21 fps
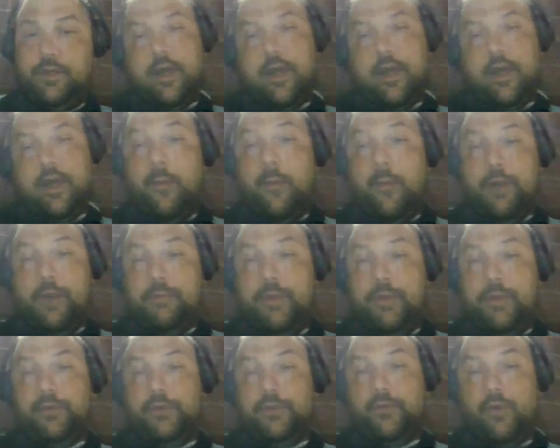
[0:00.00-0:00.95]
how many
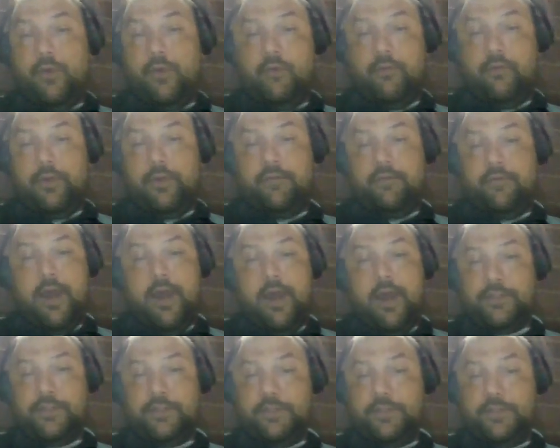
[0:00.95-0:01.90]
people who aren't really
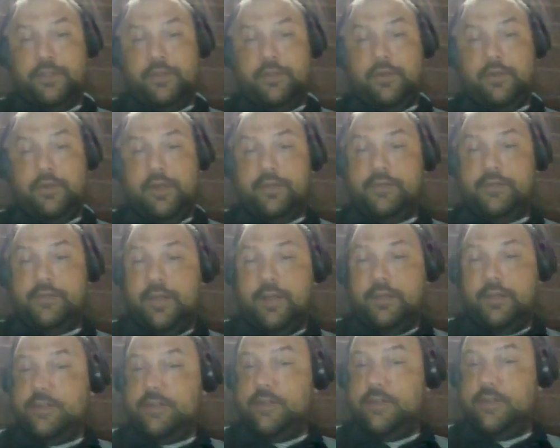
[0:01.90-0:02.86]
fascists in the United
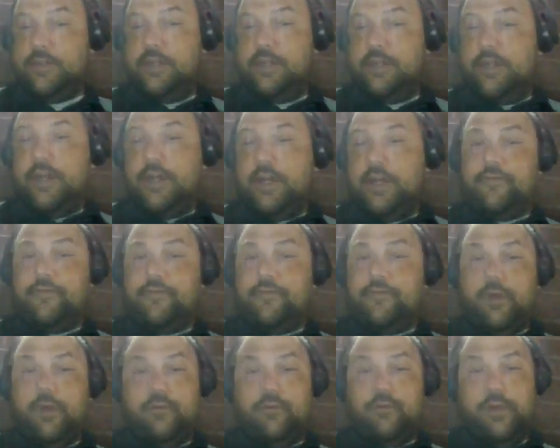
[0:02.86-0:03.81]
States out of
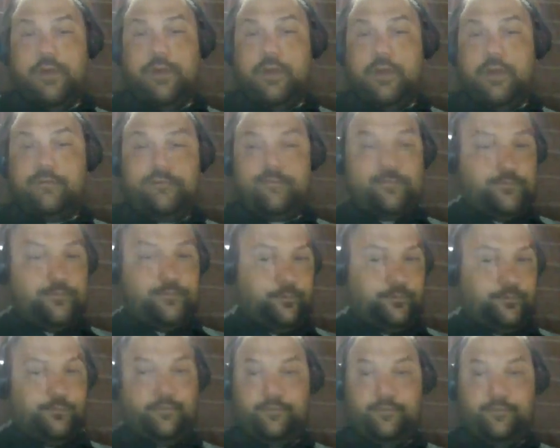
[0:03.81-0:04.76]
300 million?
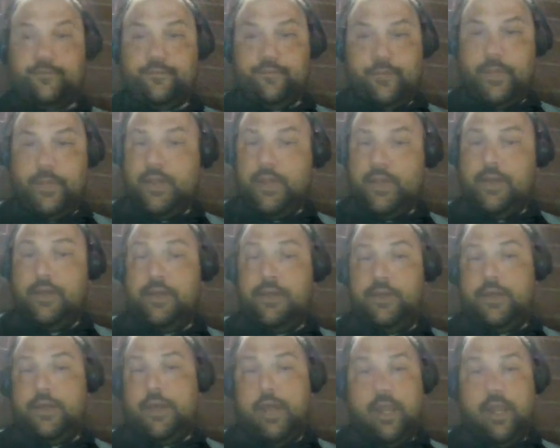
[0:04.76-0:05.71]

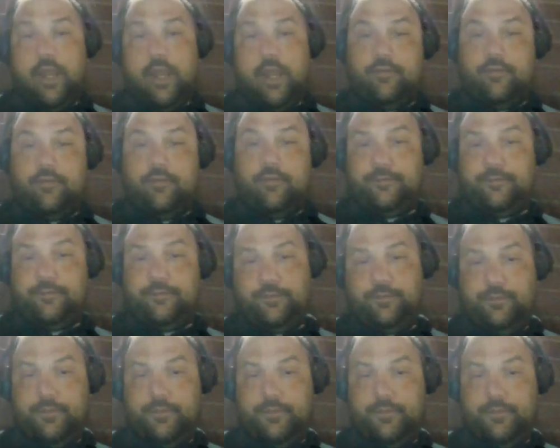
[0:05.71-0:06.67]
A handful,
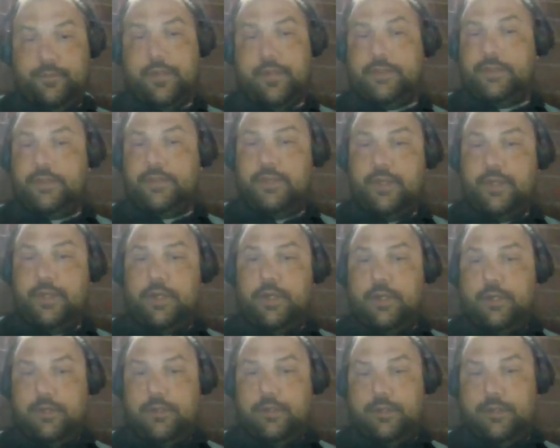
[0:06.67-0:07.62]
less,
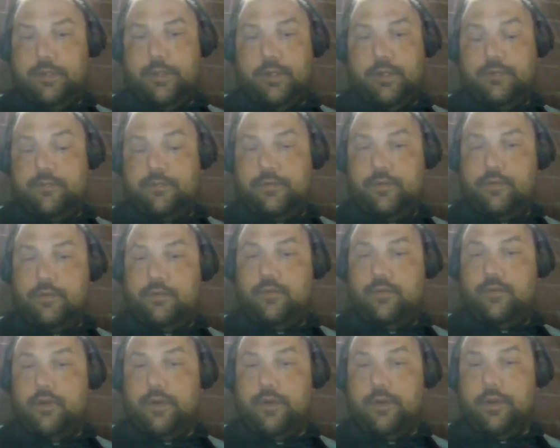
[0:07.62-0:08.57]

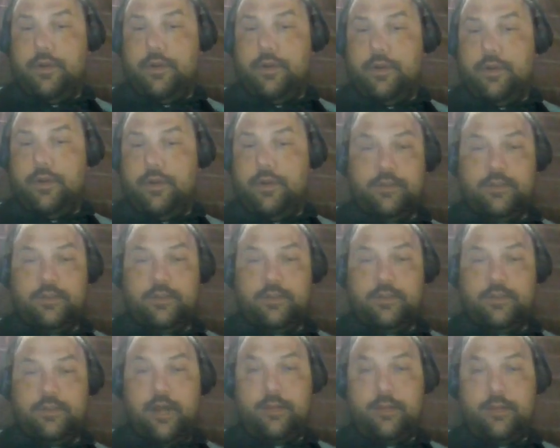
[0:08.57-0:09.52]
1 in 1,000
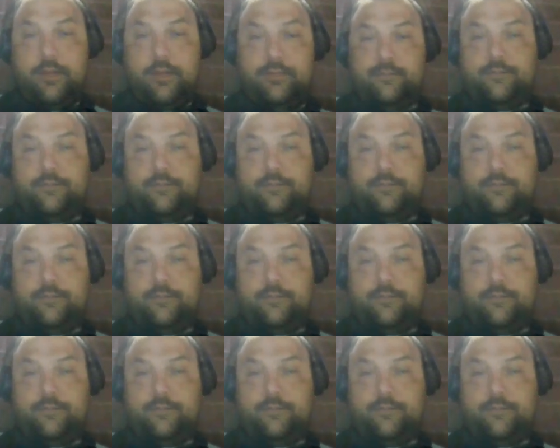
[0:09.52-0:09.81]
perhaps.